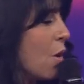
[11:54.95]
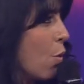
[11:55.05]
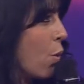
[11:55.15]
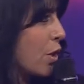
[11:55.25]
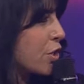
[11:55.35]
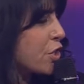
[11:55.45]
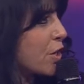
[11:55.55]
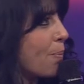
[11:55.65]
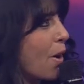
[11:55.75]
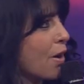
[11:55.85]

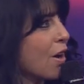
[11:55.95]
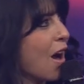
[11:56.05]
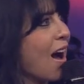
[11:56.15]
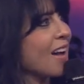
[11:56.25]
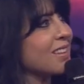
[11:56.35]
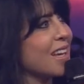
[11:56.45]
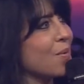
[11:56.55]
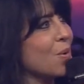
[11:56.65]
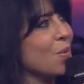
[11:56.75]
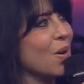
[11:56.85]
worship our God
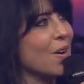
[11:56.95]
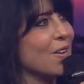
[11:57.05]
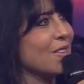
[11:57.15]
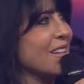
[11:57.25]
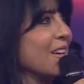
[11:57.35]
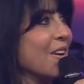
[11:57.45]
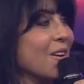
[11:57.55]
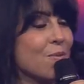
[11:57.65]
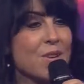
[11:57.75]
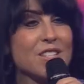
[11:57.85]
like we were earlier
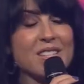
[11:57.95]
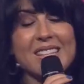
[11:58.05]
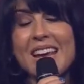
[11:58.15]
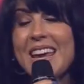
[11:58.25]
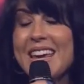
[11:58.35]
and we just